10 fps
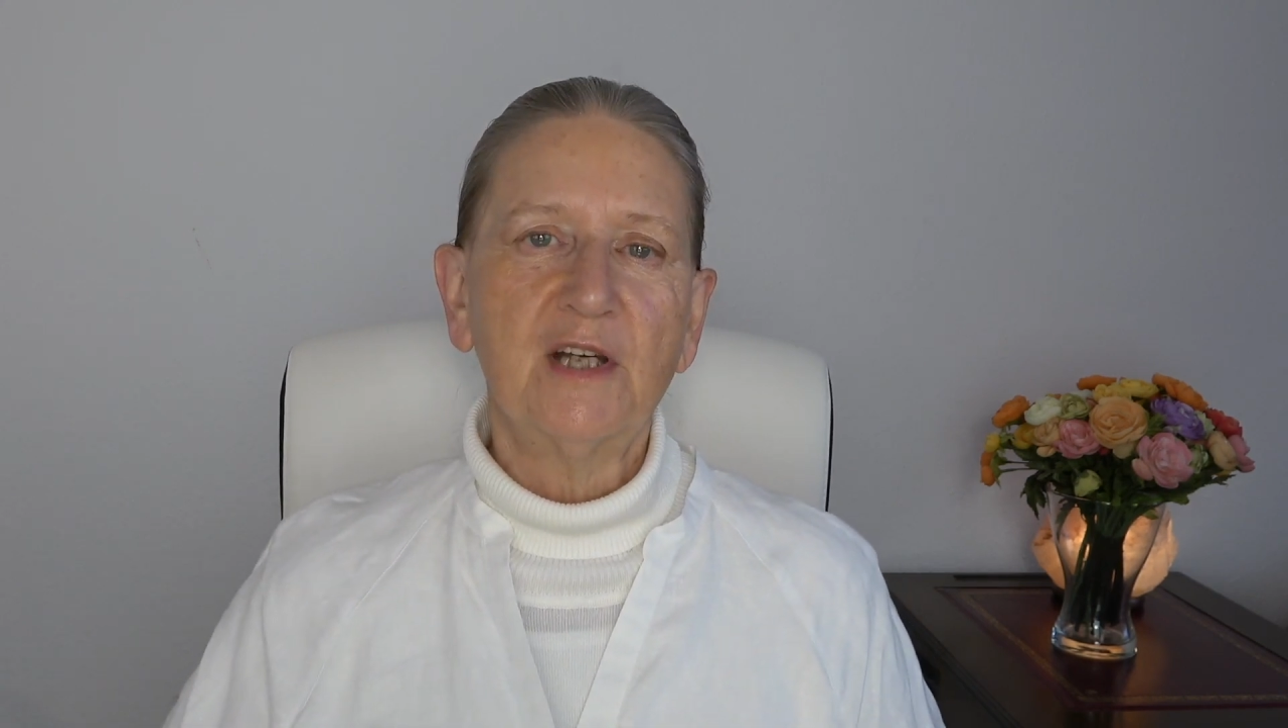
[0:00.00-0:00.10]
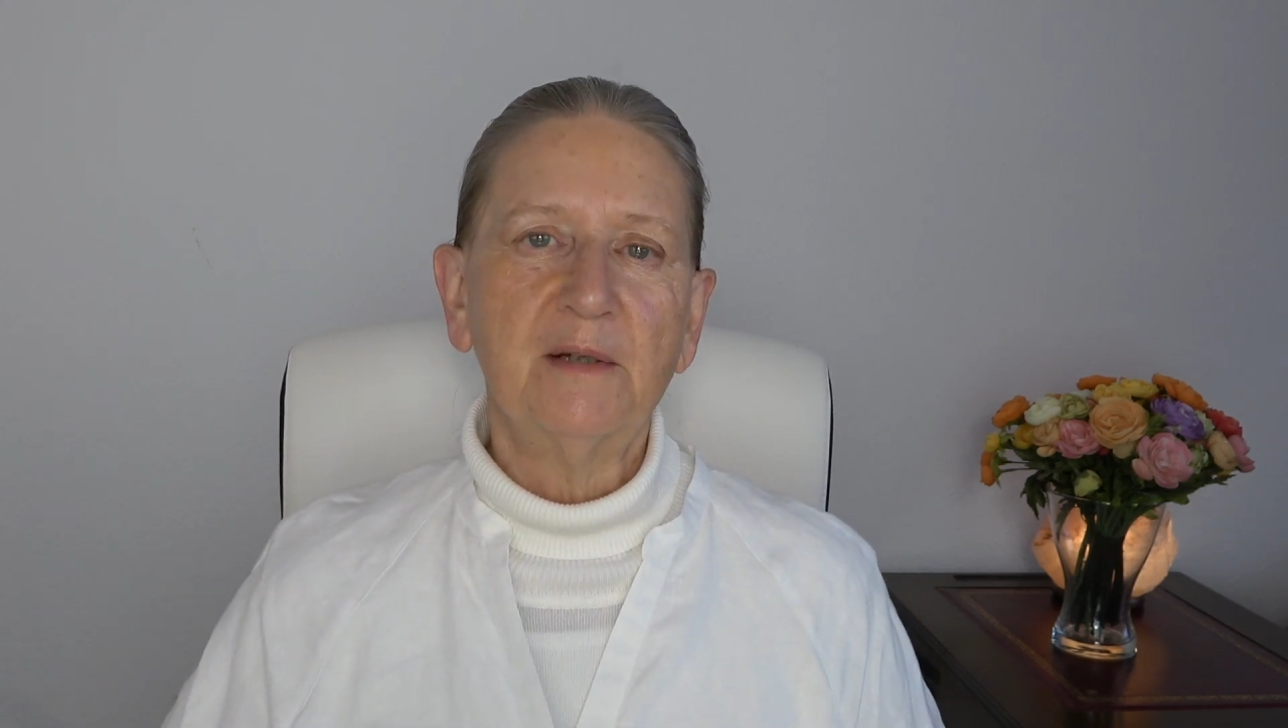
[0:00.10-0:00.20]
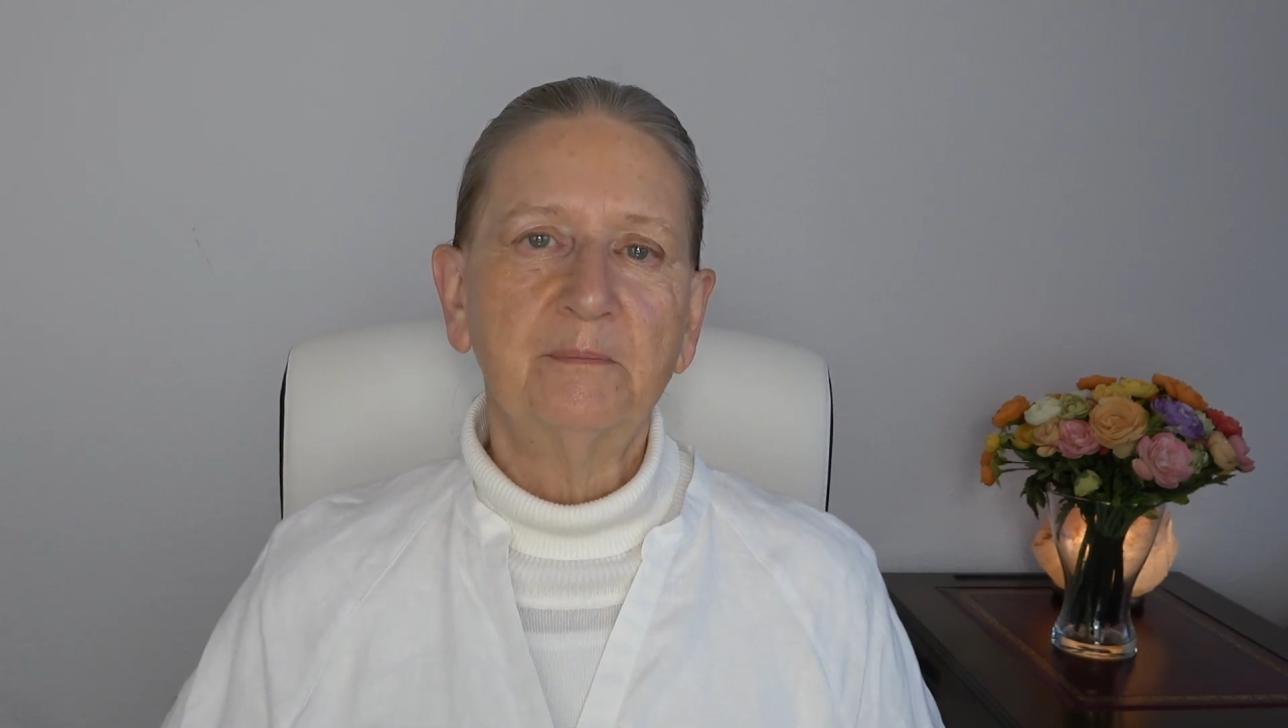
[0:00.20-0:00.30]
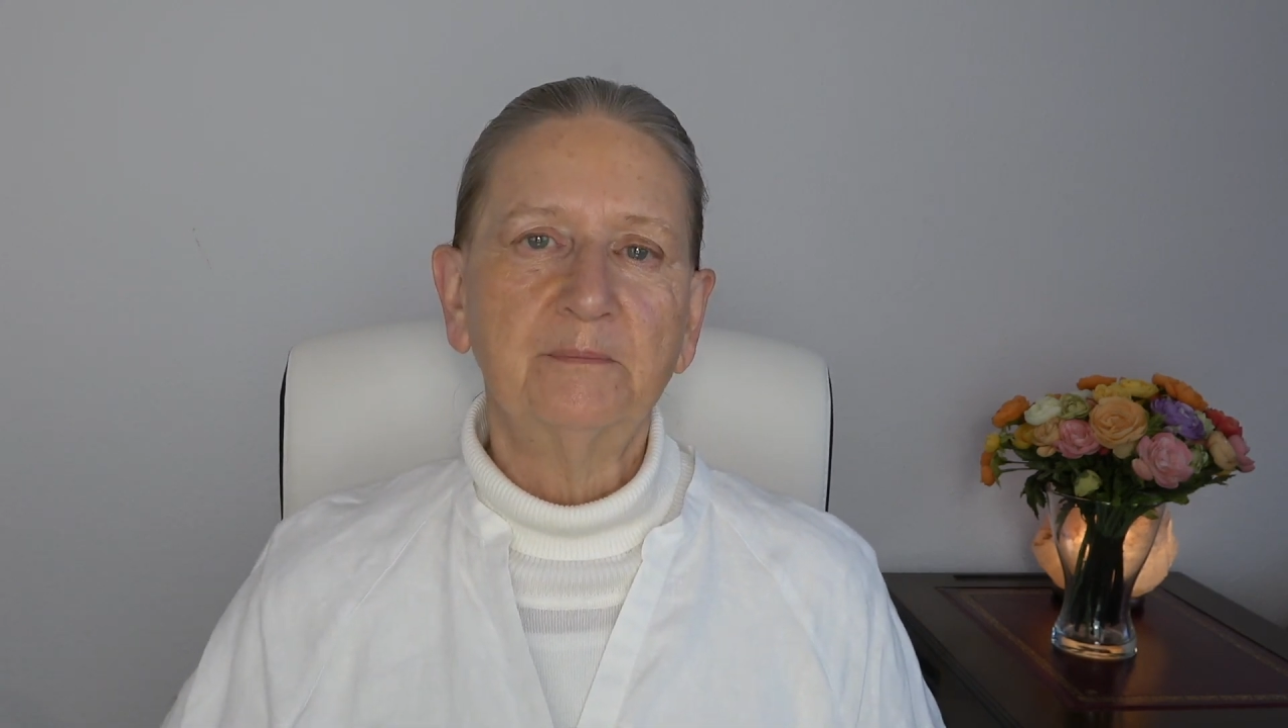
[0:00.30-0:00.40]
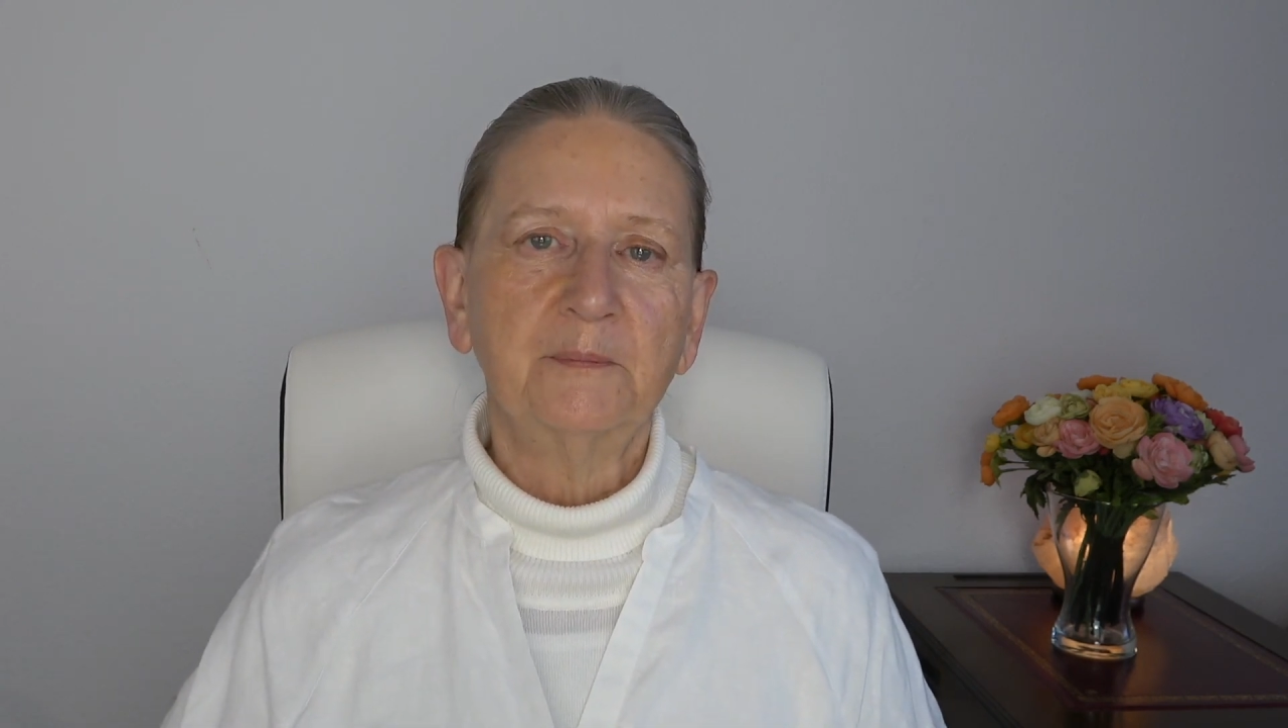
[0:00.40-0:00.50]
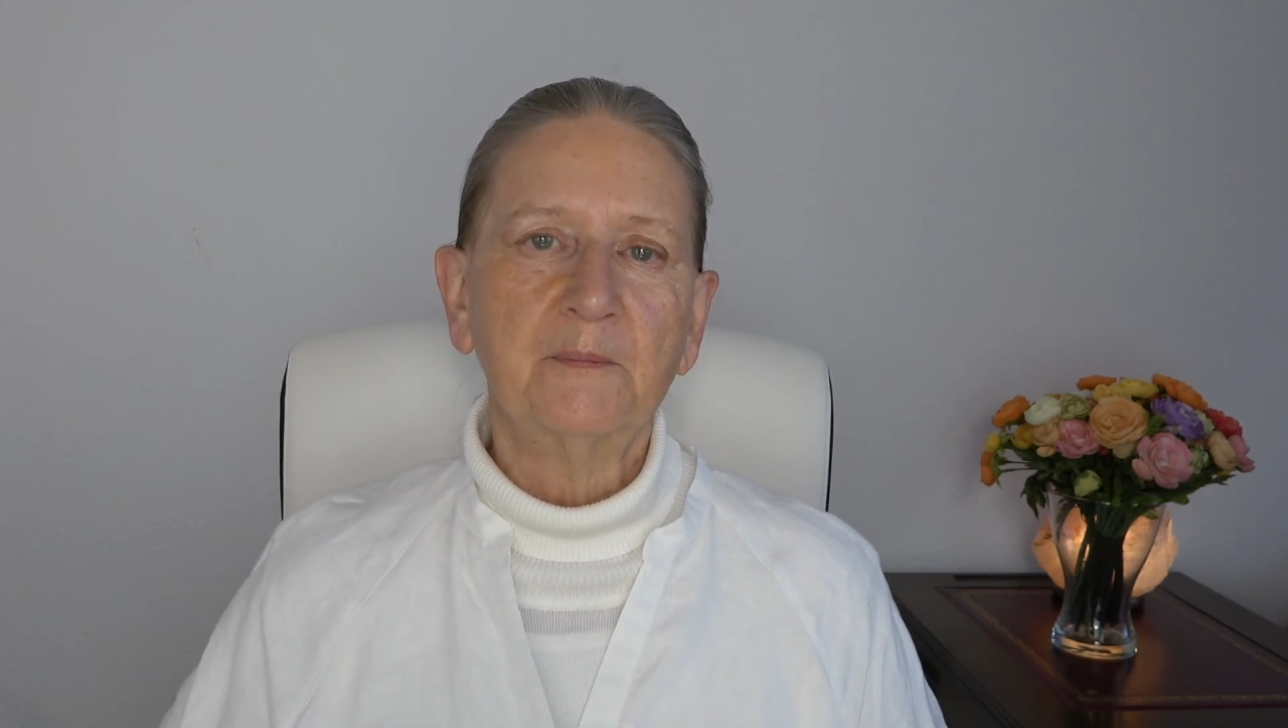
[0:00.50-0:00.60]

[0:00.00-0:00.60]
them.